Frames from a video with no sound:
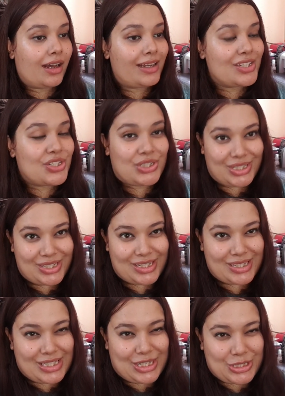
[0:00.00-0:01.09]
it's just
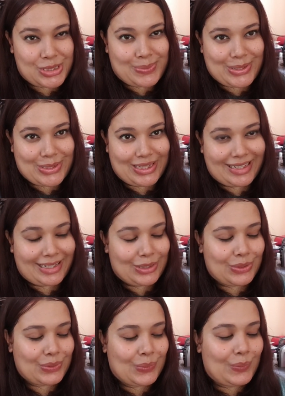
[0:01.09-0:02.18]
such a special thing,
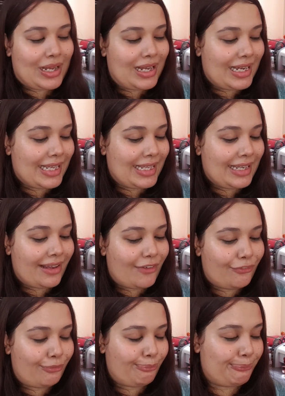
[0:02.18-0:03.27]
you know. I
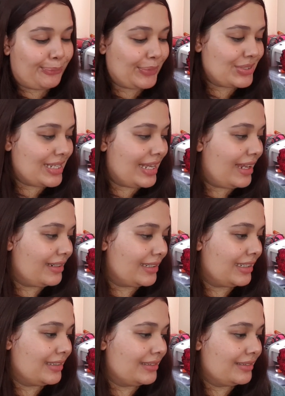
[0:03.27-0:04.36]
love books, and
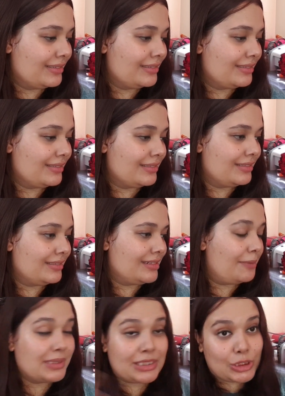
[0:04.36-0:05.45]

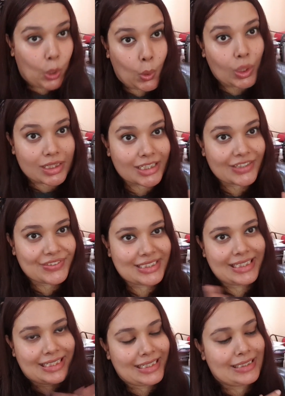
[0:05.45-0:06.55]
amidst all the gifts
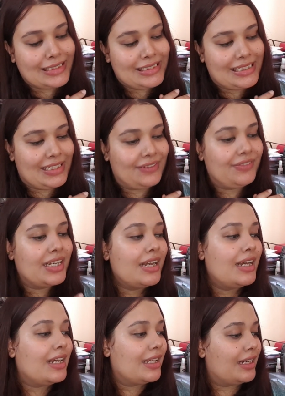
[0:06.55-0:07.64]
that I received,
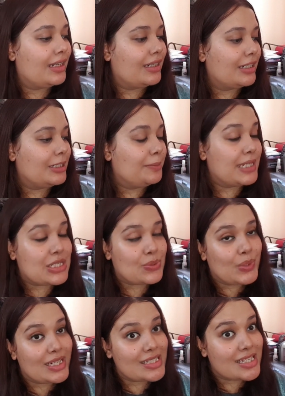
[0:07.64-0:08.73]
the best
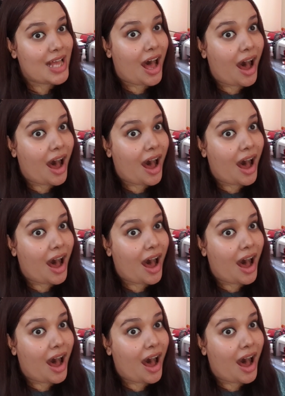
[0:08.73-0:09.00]
ones